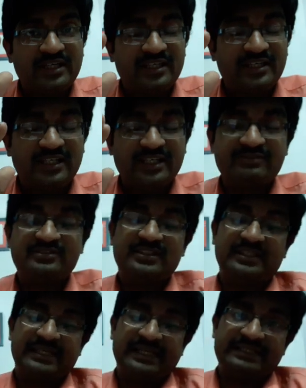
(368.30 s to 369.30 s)
getting enough
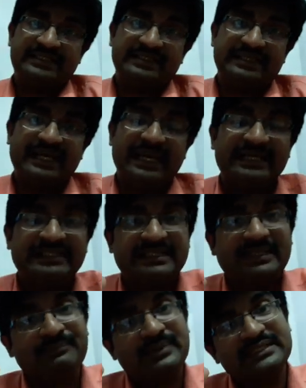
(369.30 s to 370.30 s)
sunlight and the
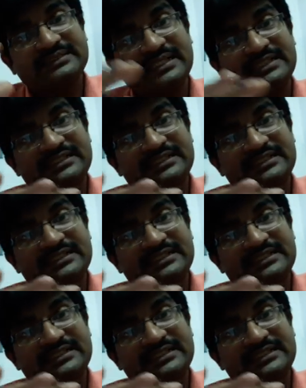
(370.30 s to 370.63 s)
temperature